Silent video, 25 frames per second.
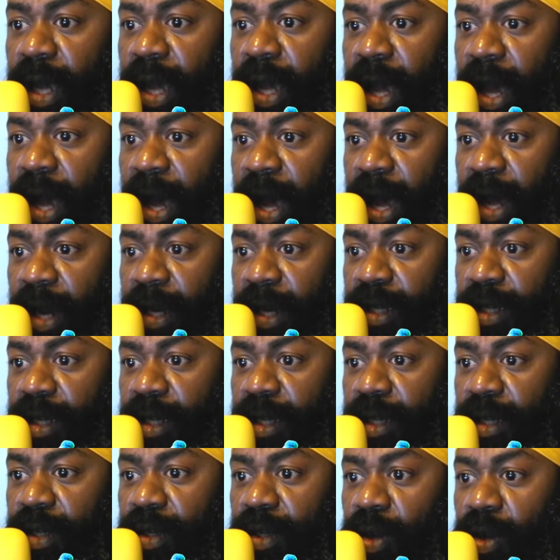
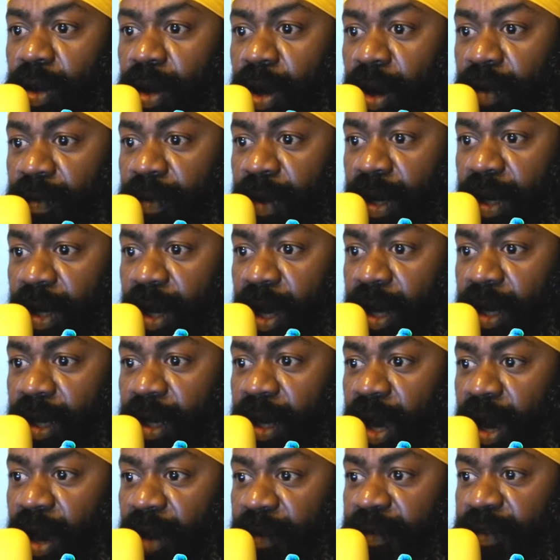and the
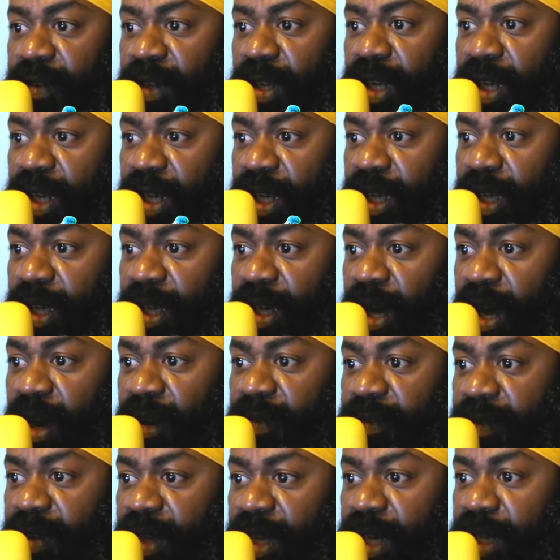covenant of the League
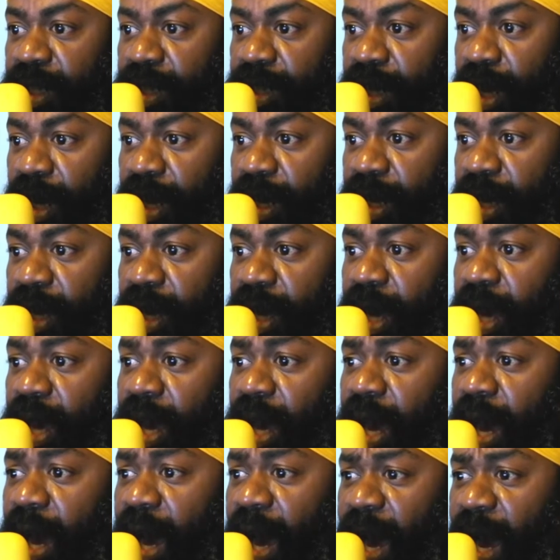of Nations.
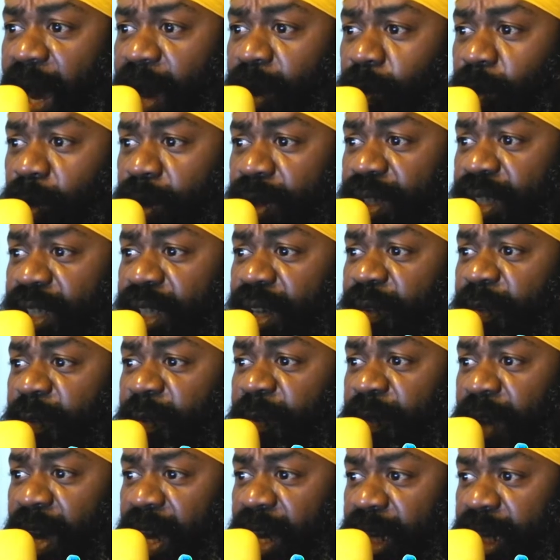I was
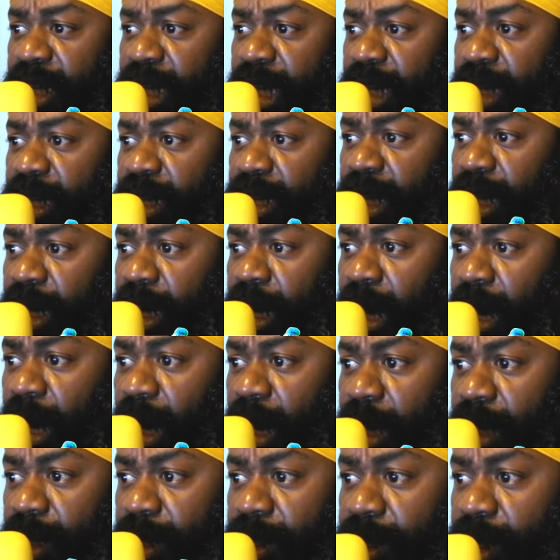defending the
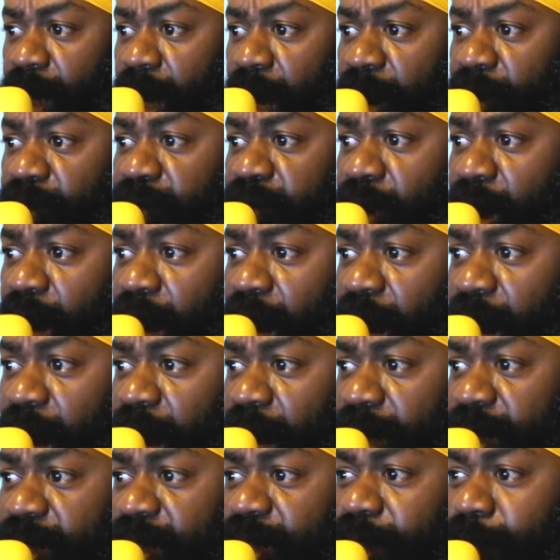cause of
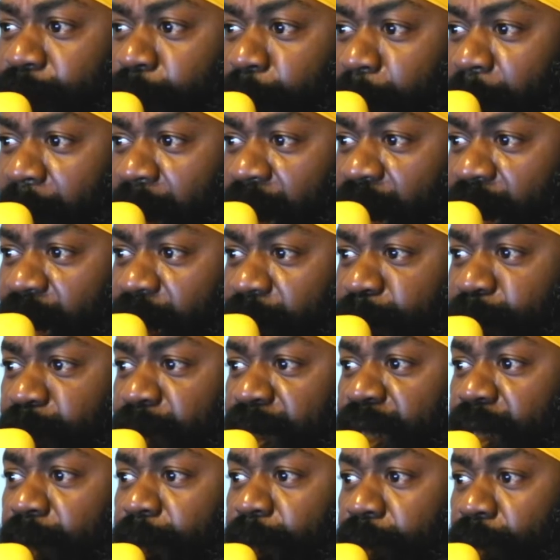all small
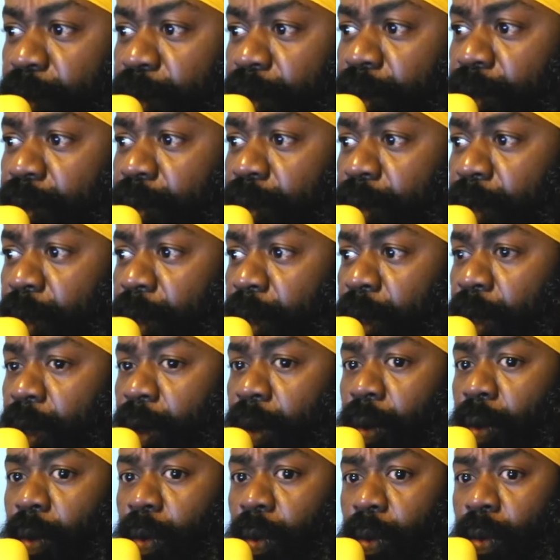people
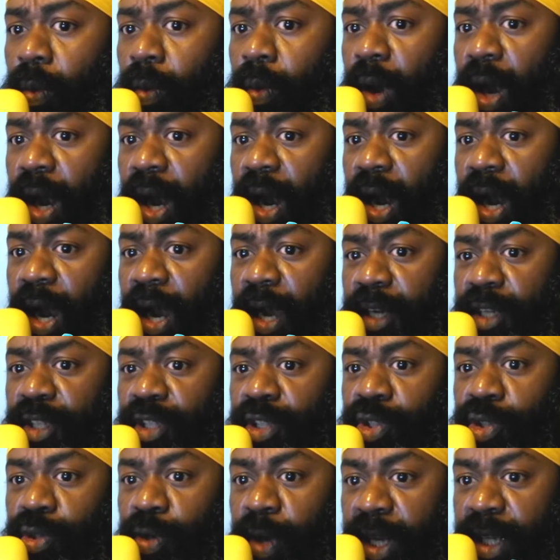who are
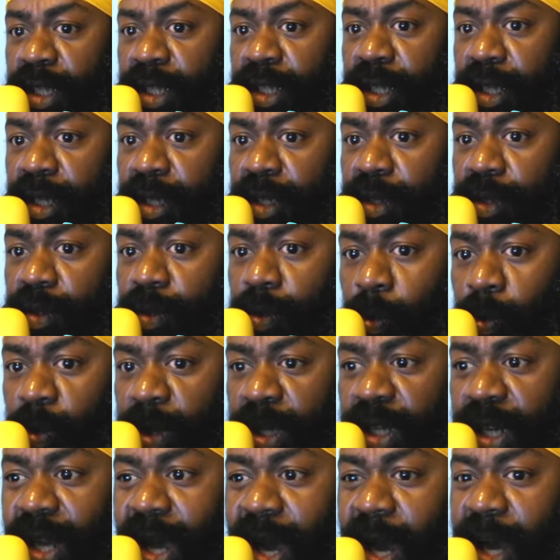threatened
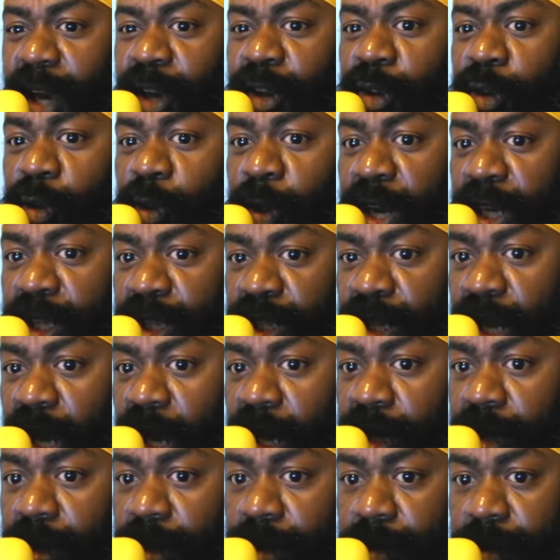with aggression.